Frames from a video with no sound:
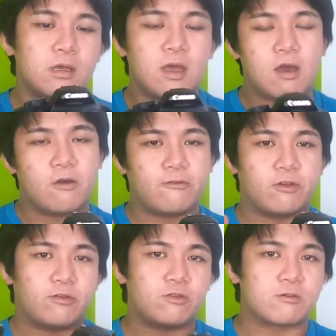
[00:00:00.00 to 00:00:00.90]
However,
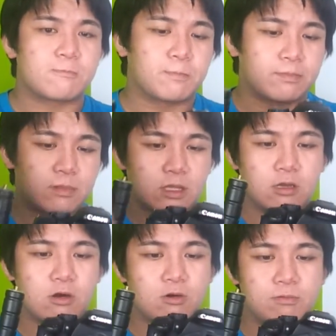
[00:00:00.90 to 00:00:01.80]
if you
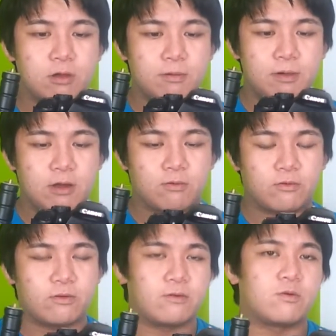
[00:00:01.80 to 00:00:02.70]
go about
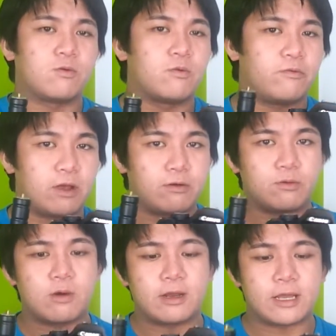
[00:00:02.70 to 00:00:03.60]
with a very
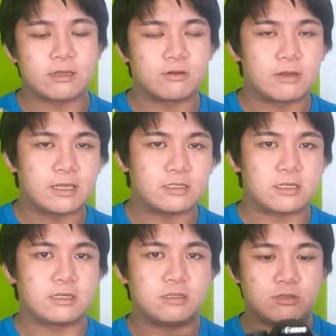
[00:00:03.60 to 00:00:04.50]
wide angle lens
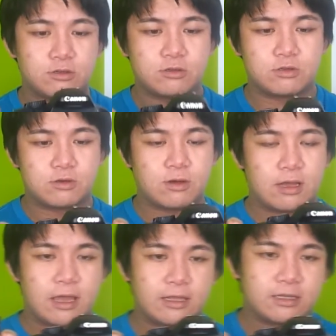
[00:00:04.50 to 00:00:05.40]
and you do a
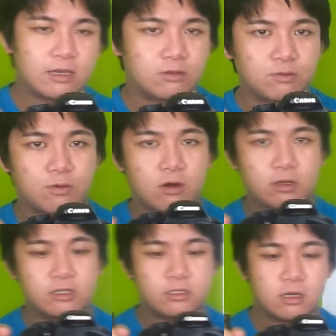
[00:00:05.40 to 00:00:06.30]
handheld
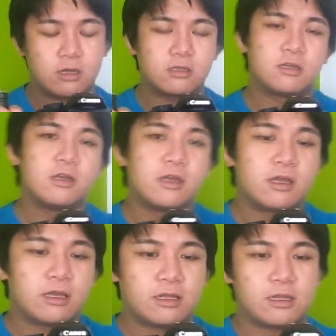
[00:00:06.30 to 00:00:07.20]
walking shot,
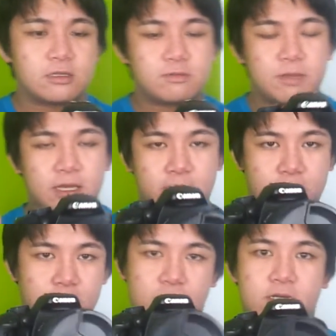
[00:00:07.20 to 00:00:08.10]
it does make it
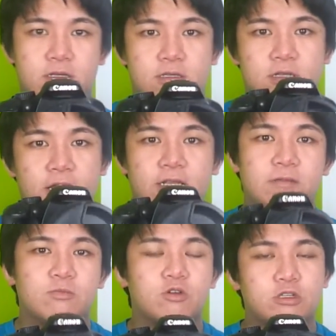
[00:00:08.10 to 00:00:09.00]
slightly
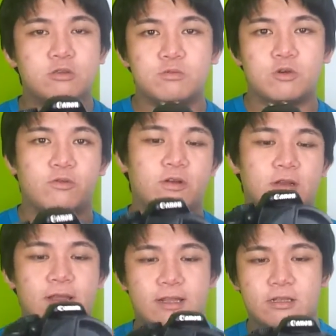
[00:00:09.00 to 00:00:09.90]
more smoother
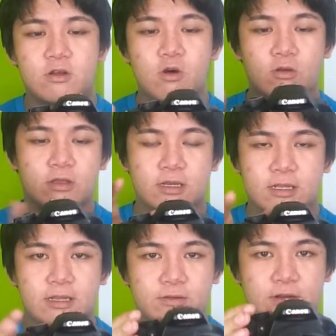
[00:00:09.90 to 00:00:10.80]
than holding it
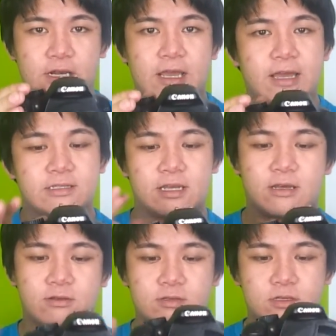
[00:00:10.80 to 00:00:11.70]
really handheld.